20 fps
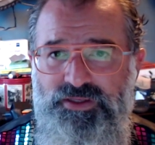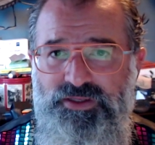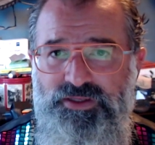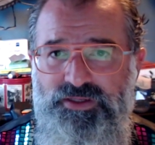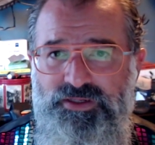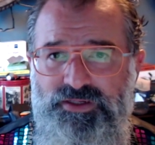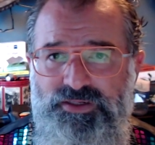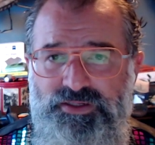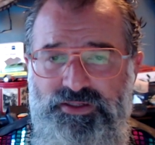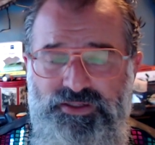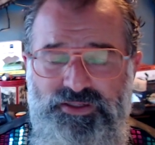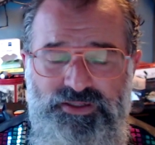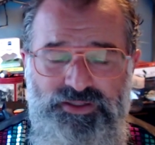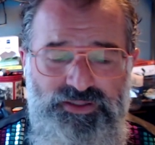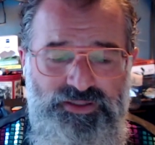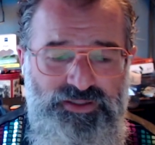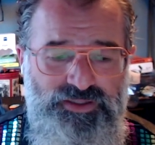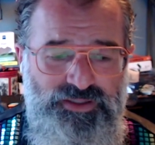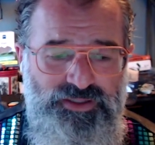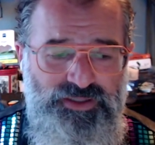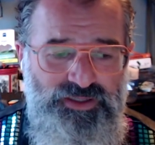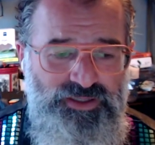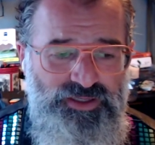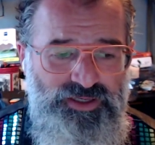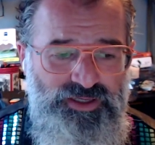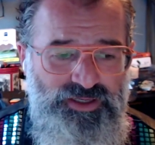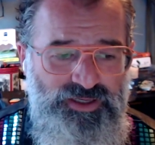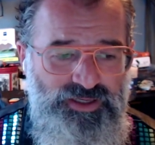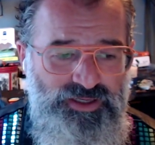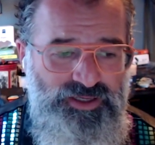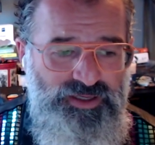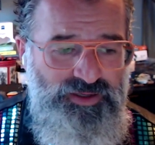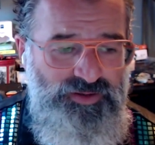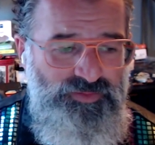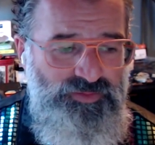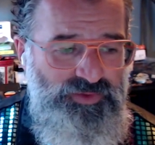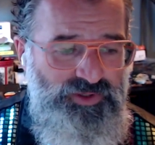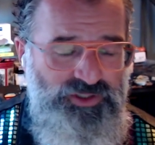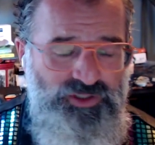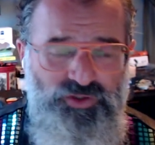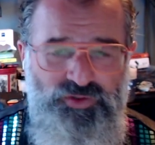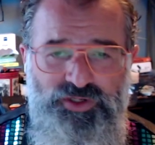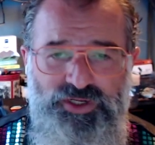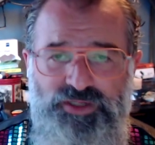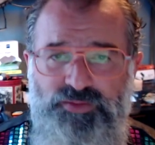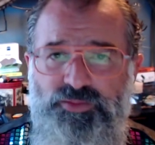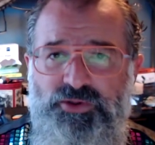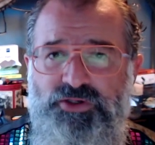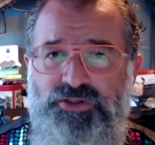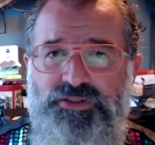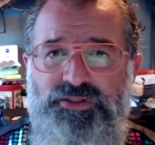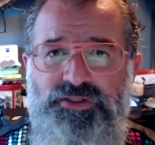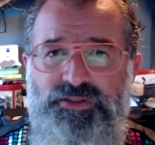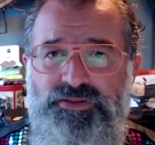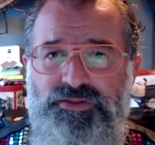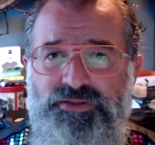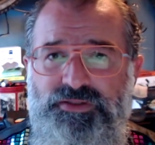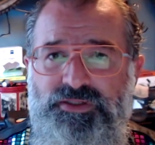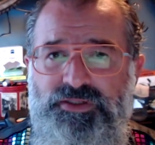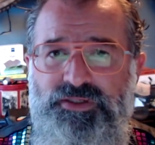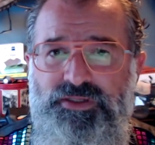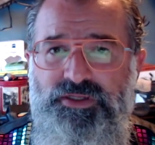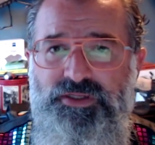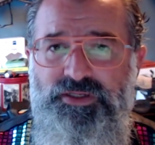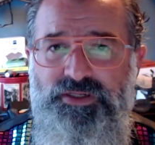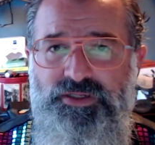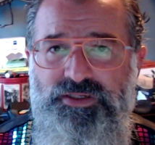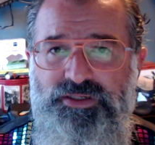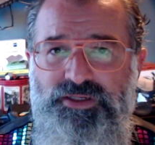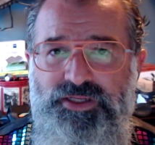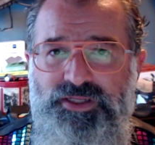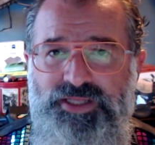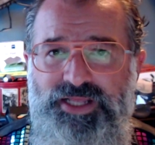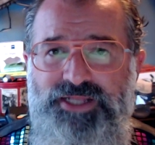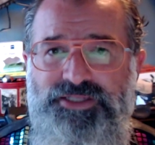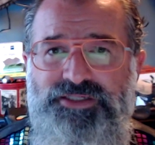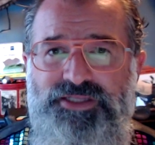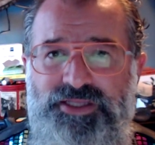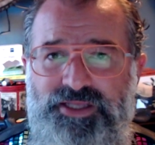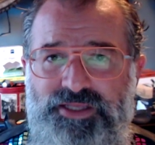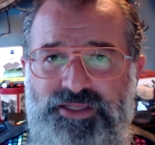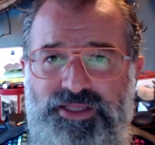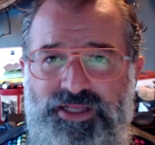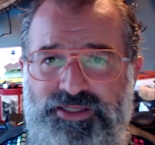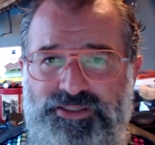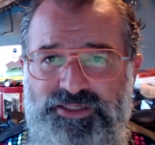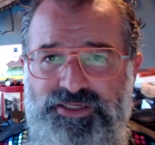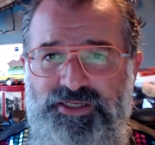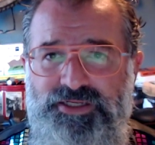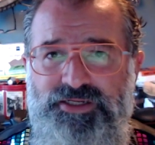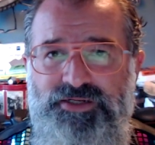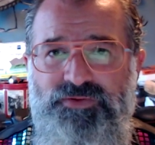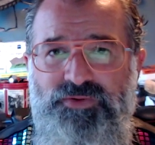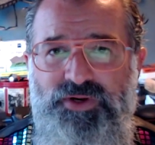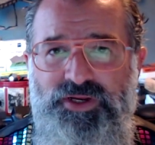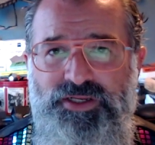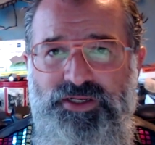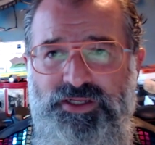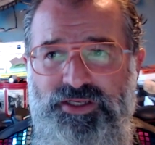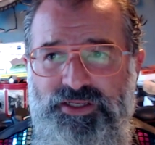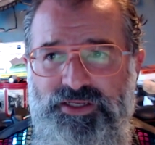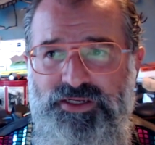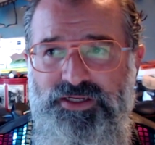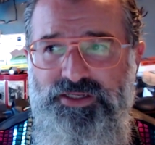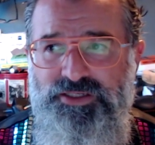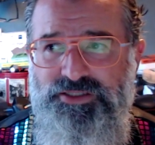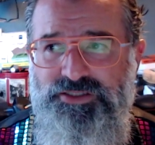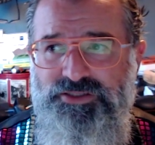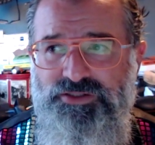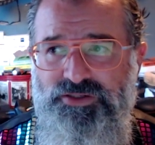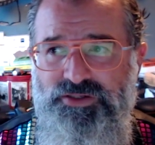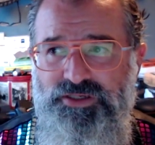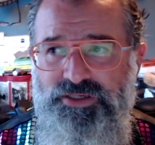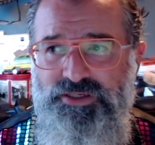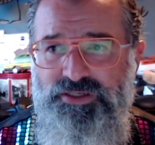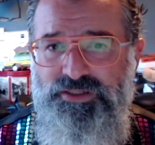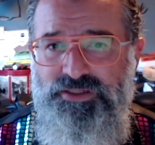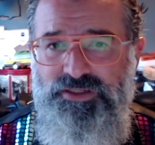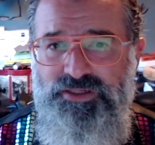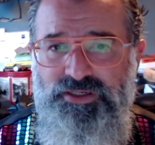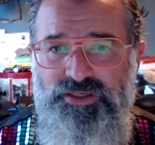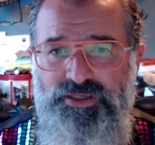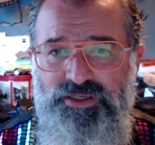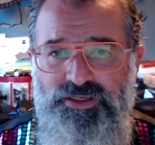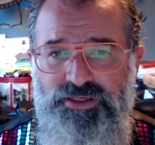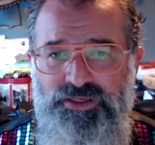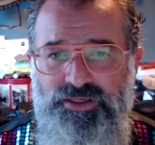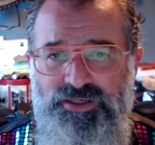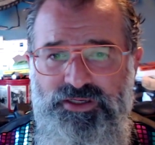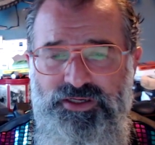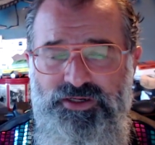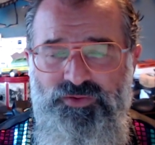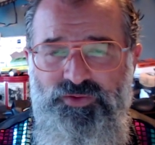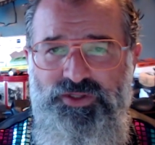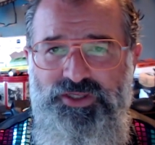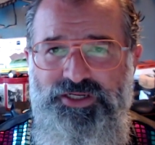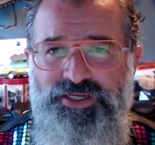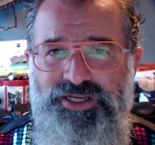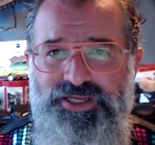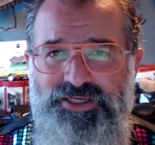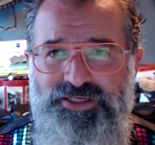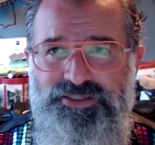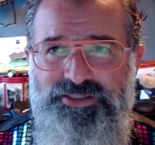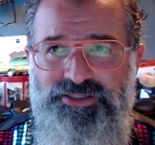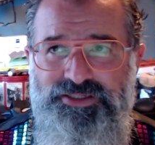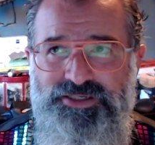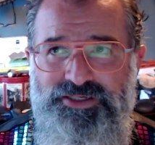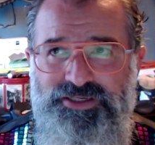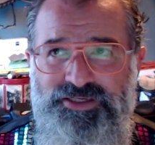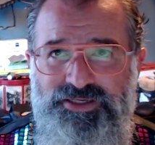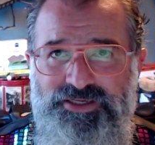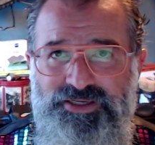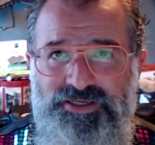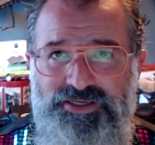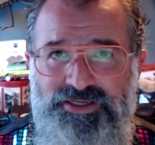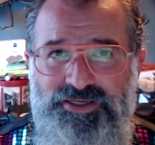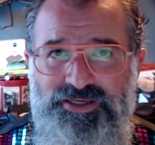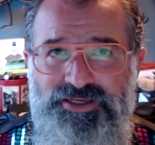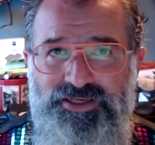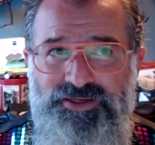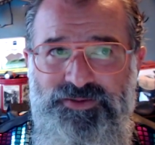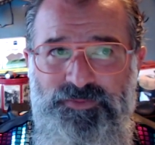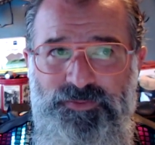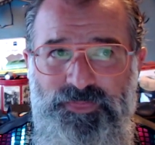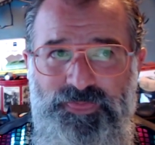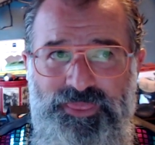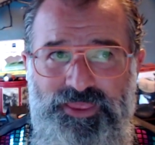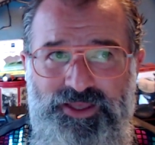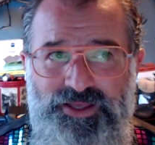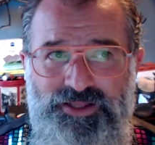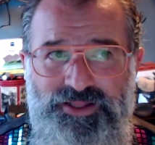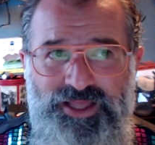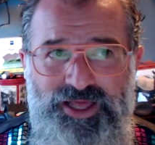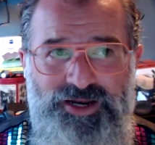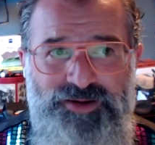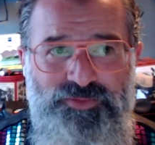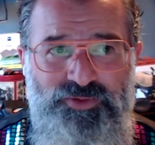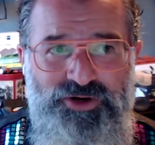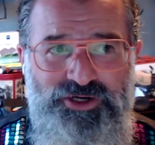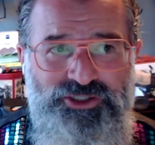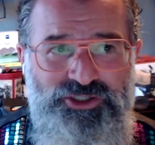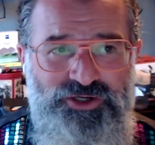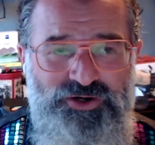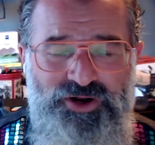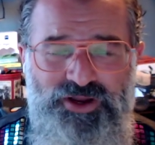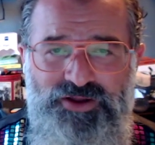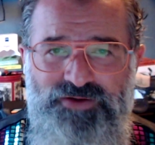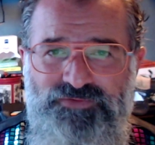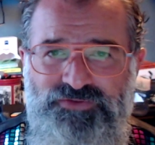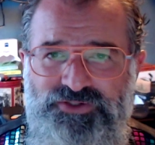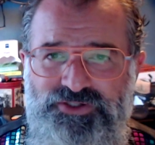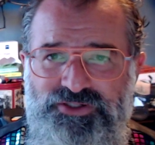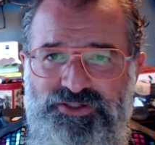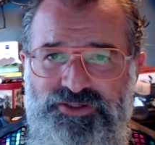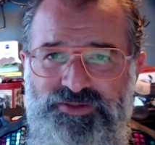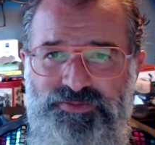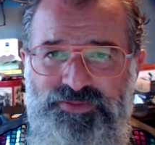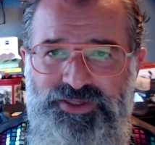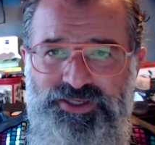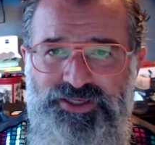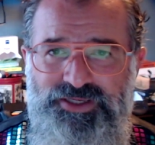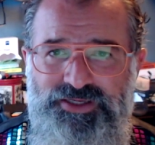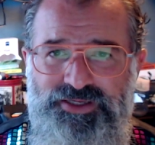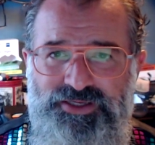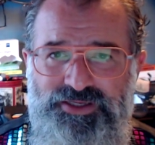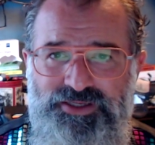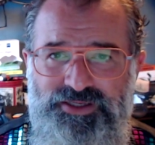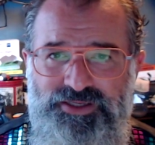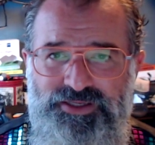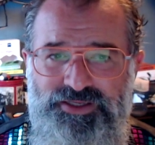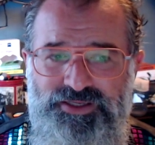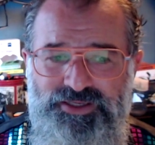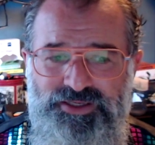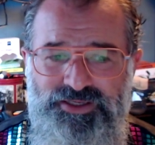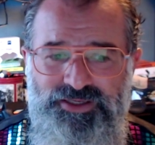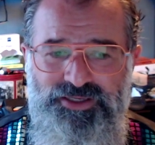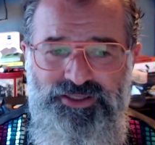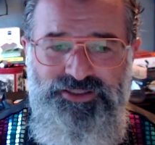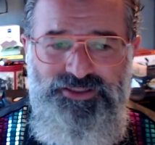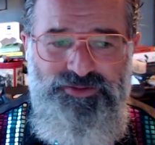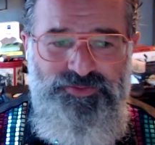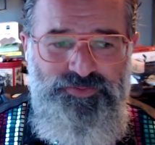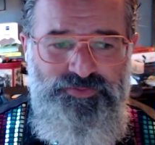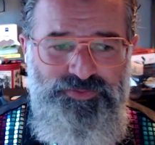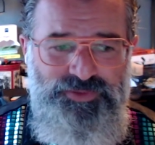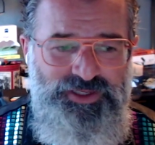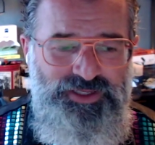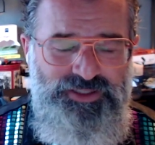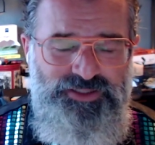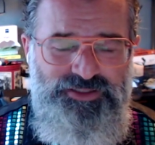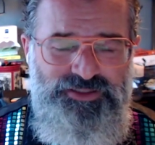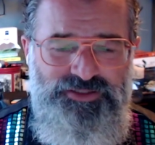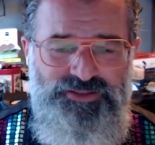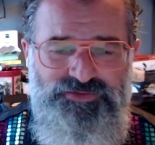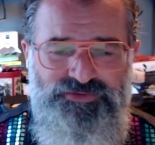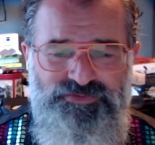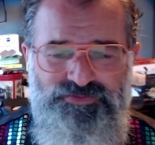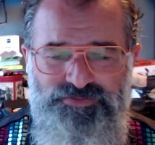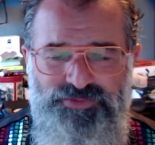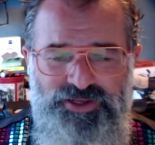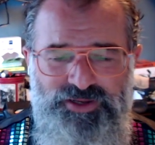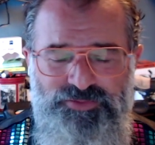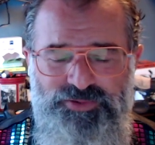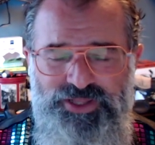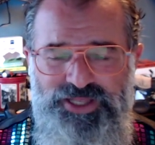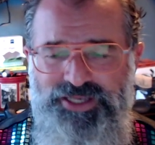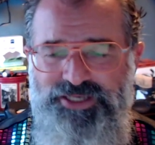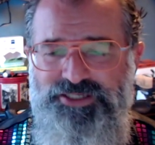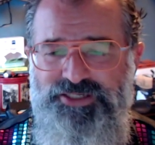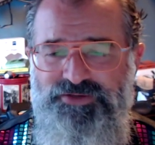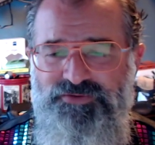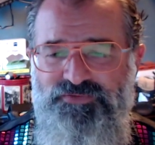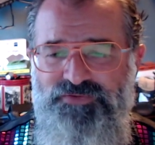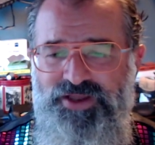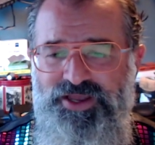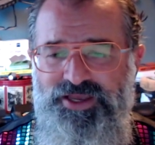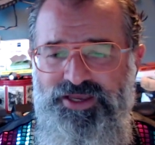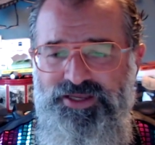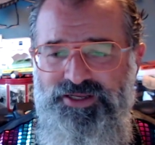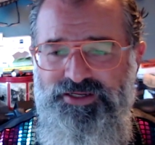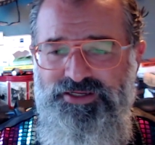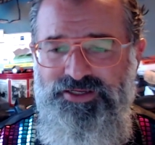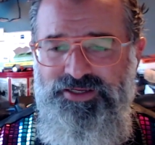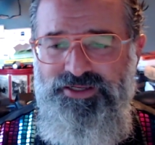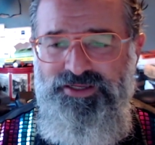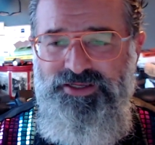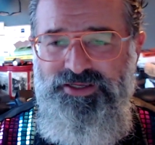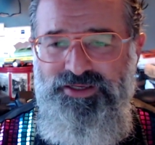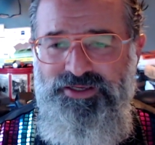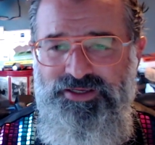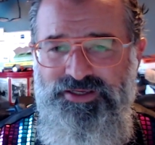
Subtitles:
and I'm a unique person, and that's it, right? And it really takes a lot of pressure off just to be. It's a place to find